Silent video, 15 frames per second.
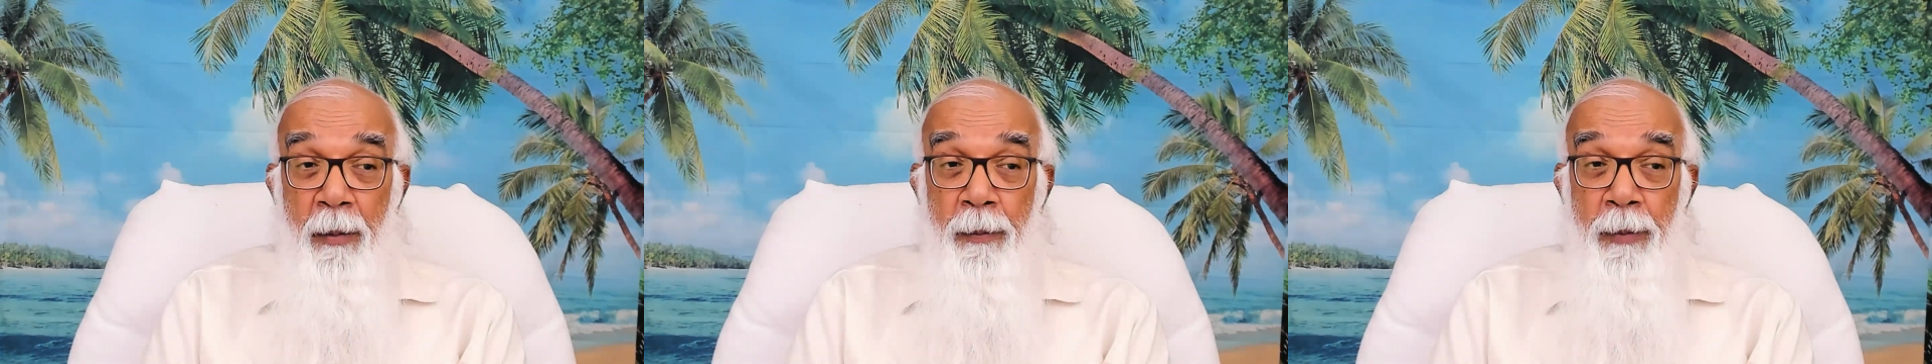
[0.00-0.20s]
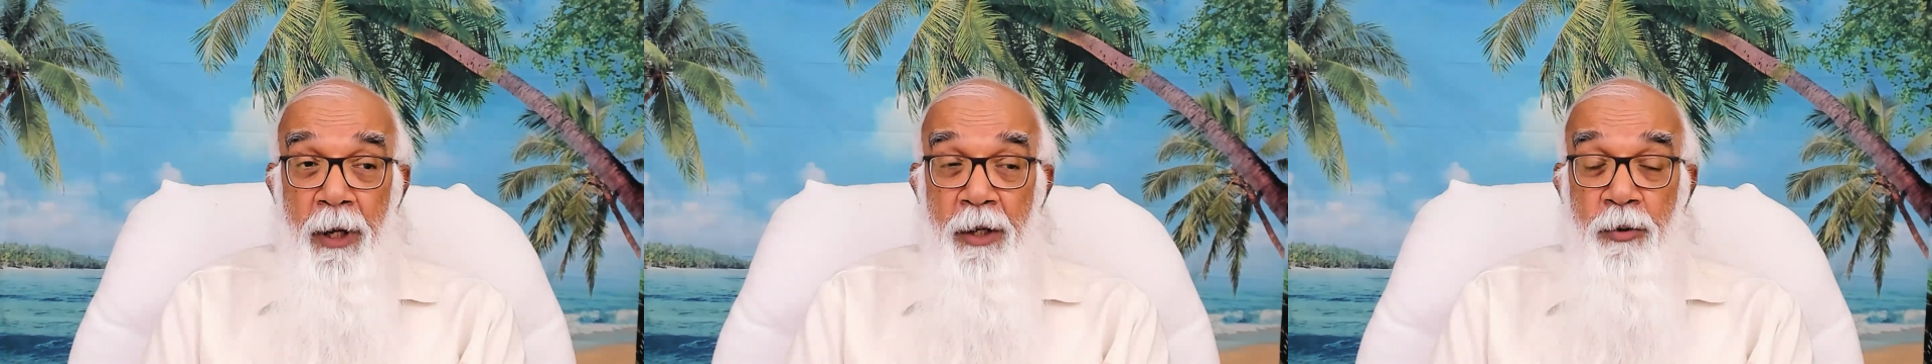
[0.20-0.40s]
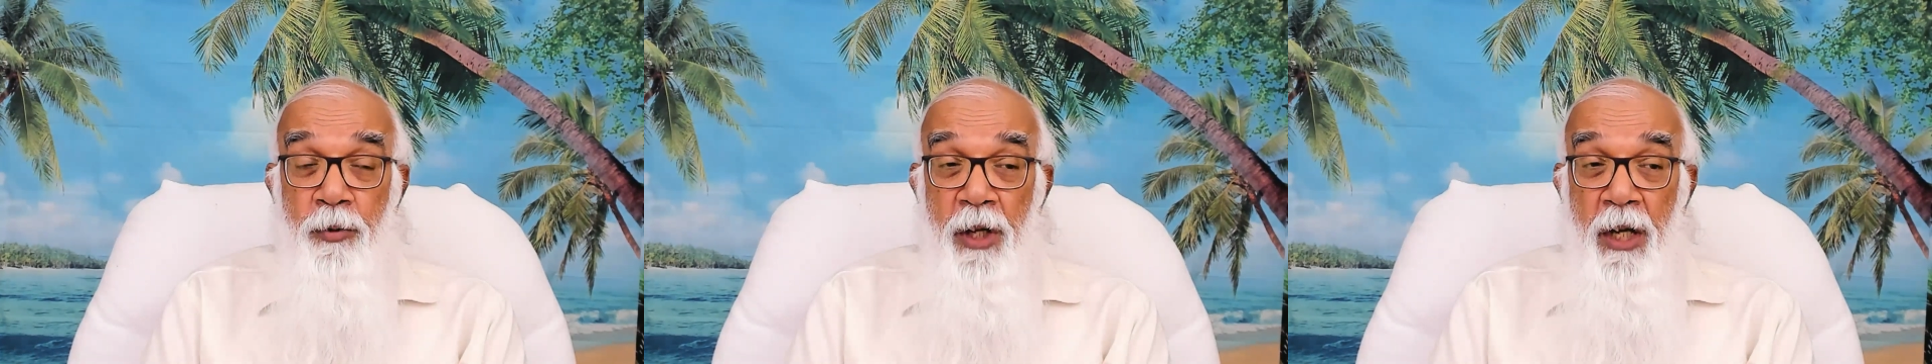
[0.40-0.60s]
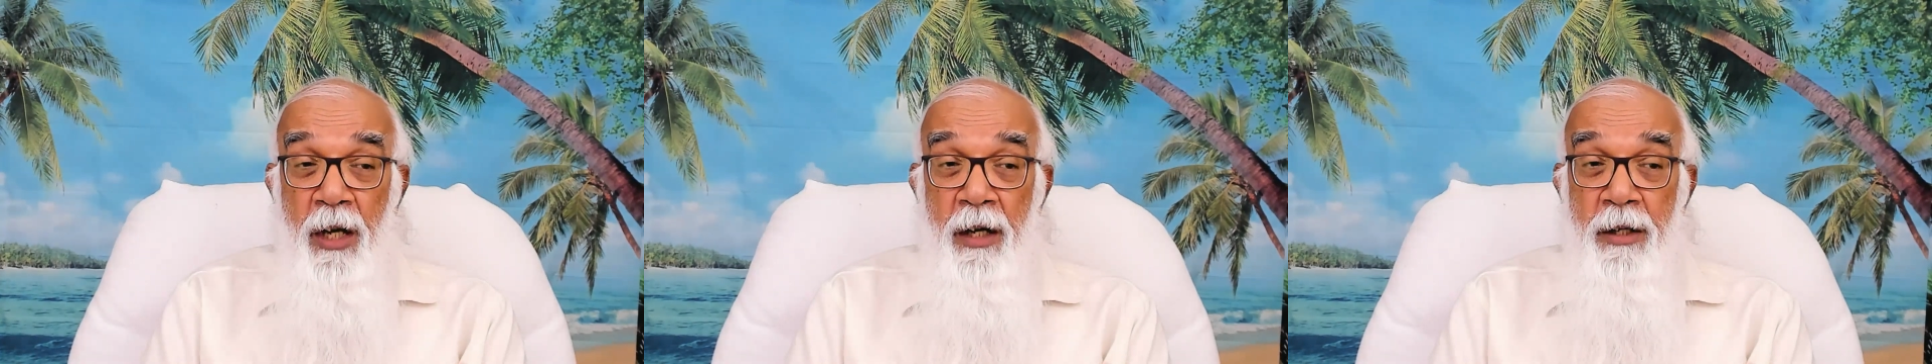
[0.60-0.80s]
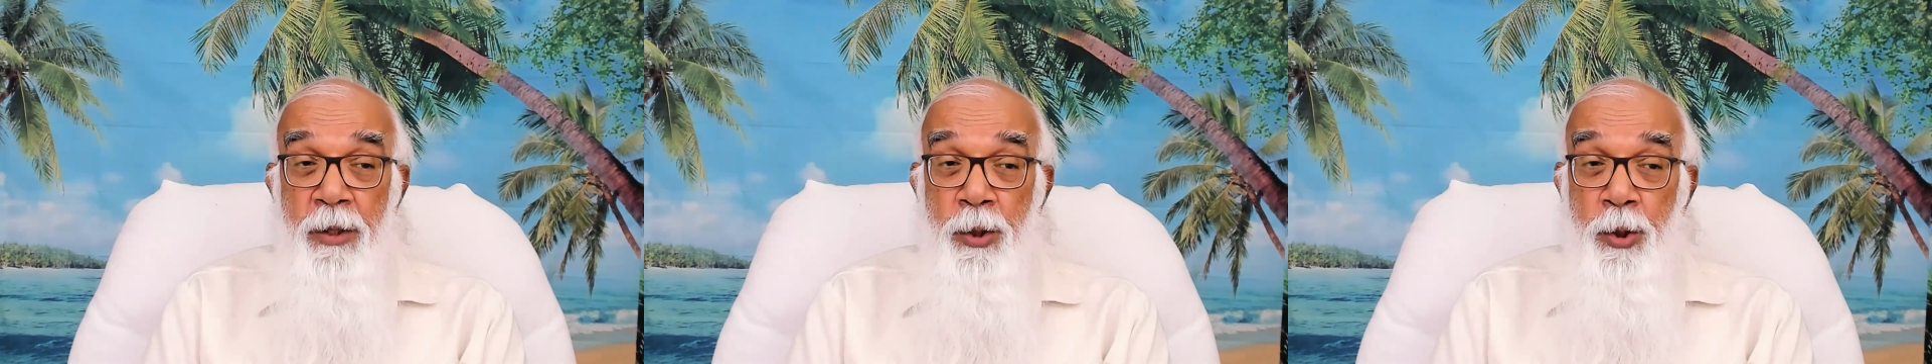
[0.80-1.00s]
But we
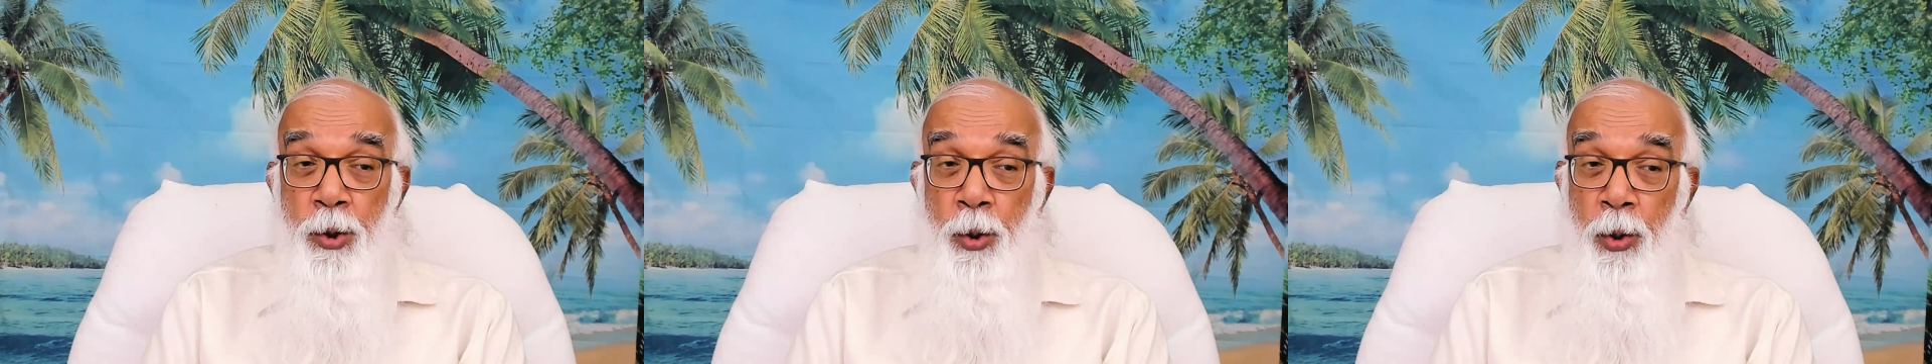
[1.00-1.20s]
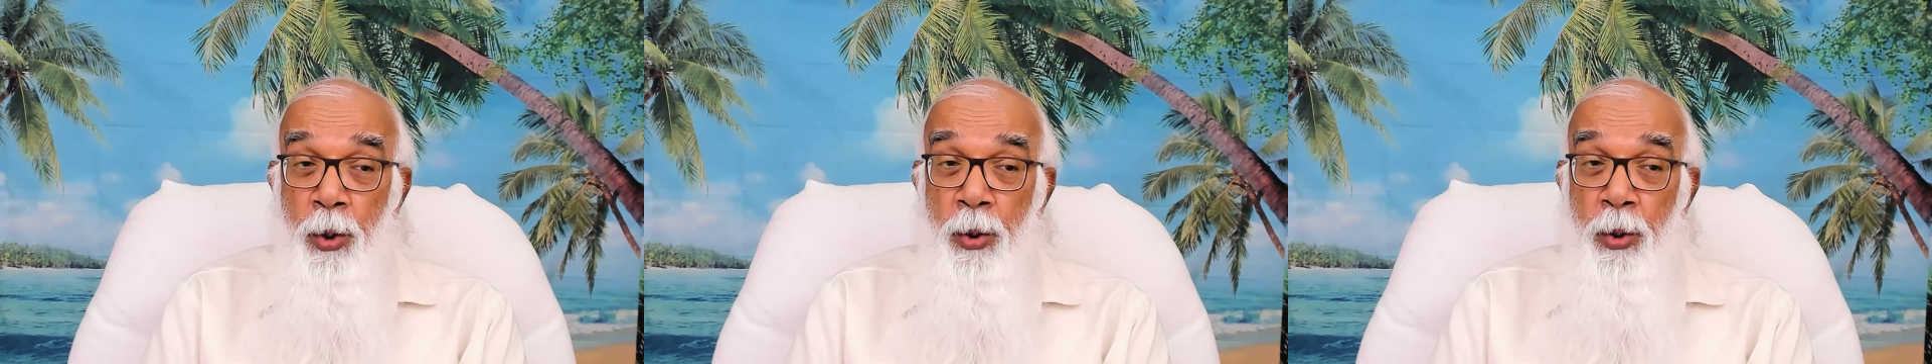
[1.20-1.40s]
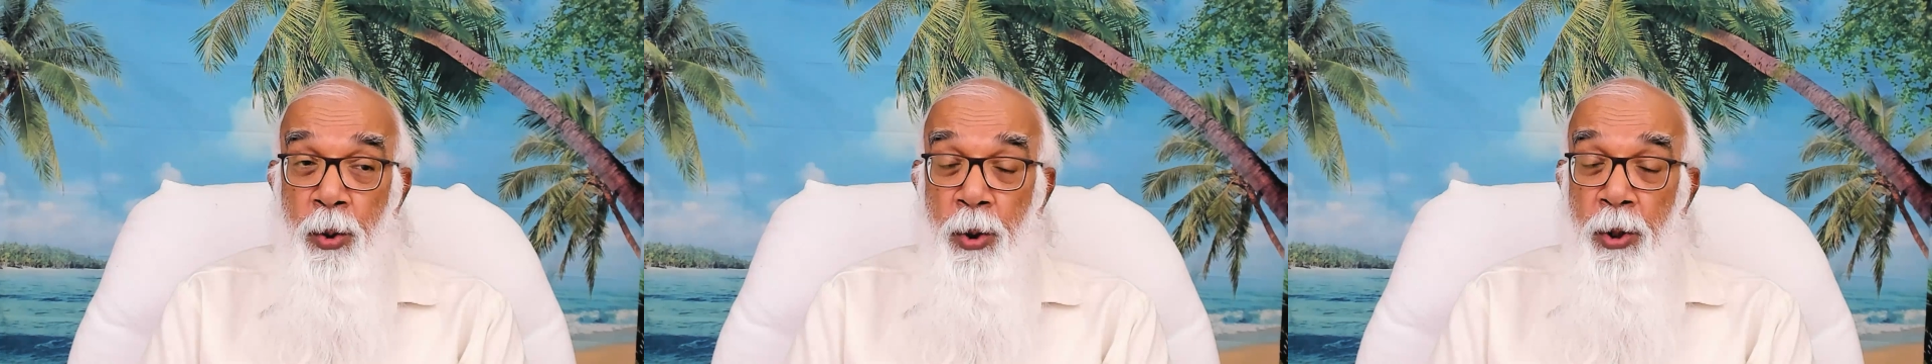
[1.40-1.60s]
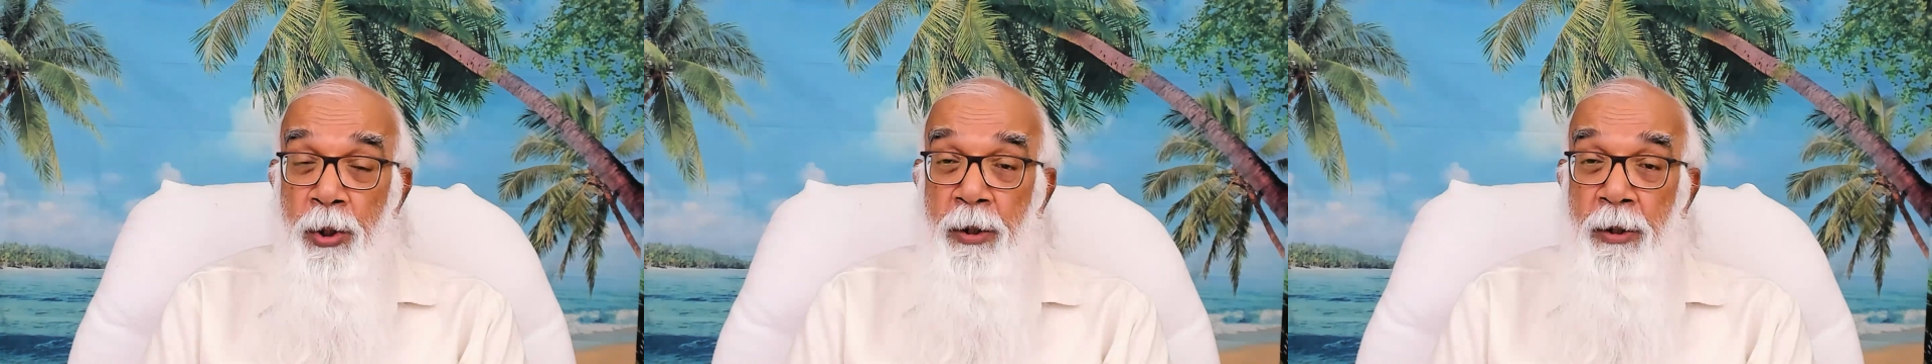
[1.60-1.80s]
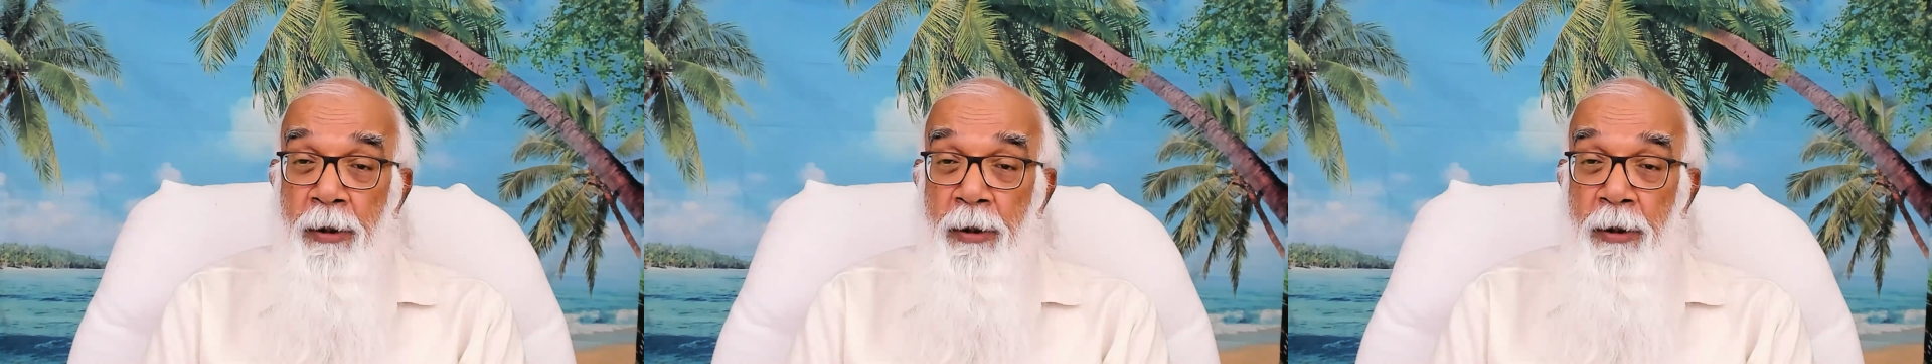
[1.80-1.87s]
are so good,